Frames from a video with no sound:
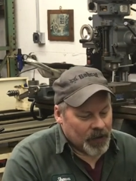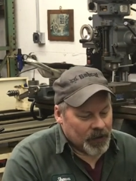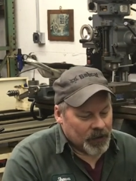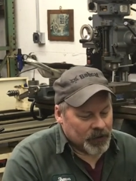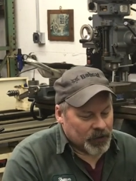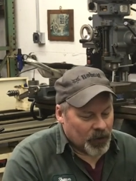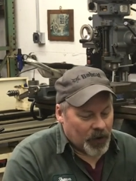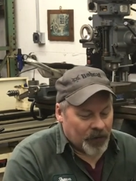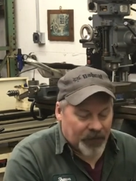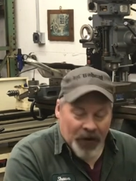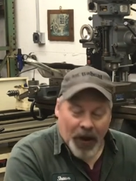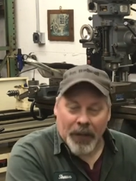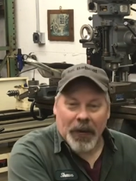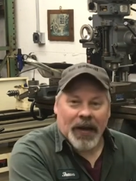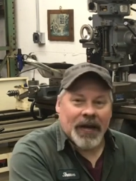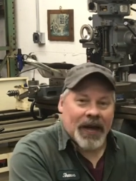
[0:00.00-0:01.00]
So
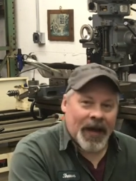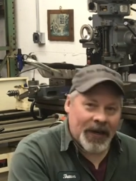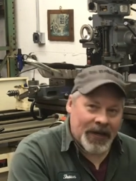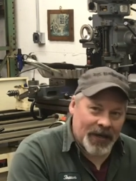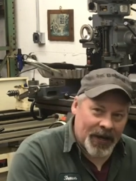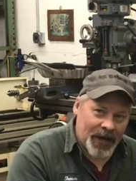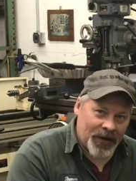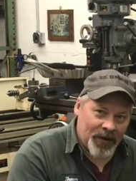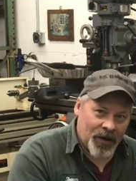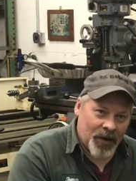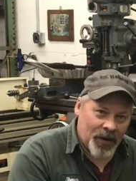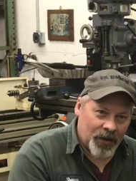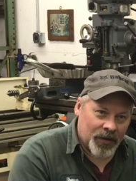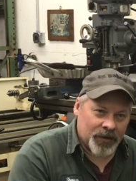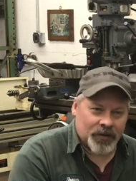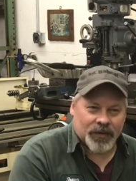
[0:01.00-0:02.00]
I paid
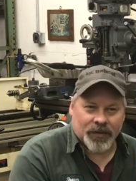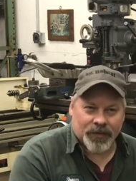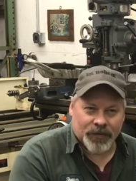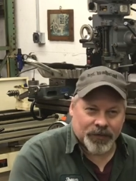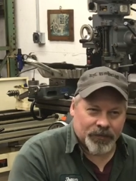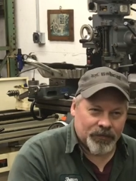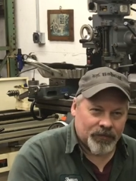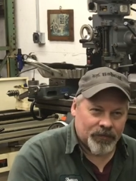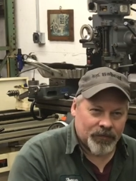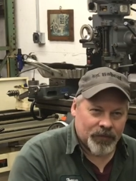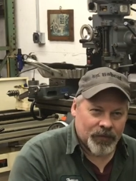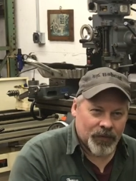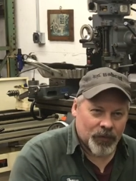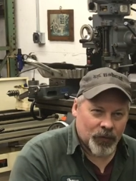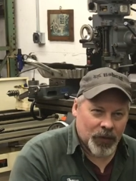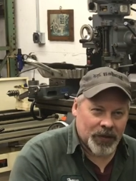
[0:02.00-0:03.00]
$99
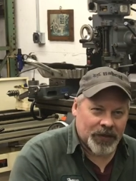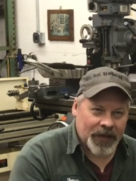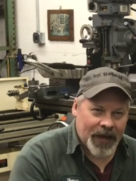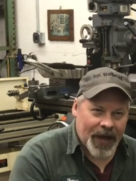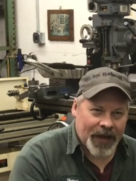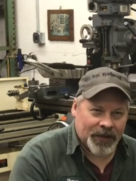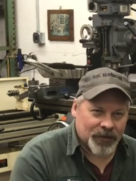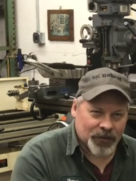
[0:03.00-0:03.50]
with tax.